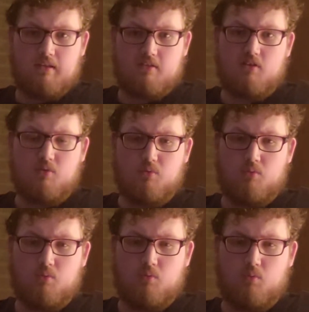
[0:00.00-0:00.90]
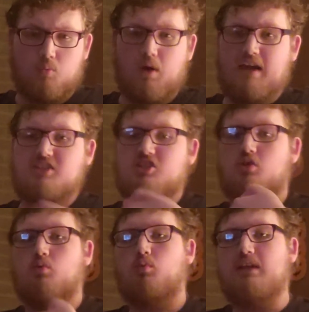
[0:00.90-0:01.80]
So why should
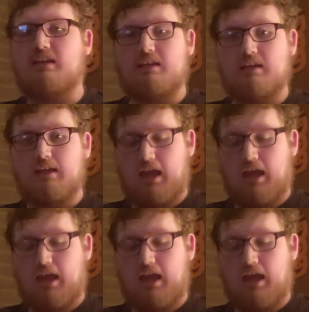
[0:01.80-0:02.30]
we,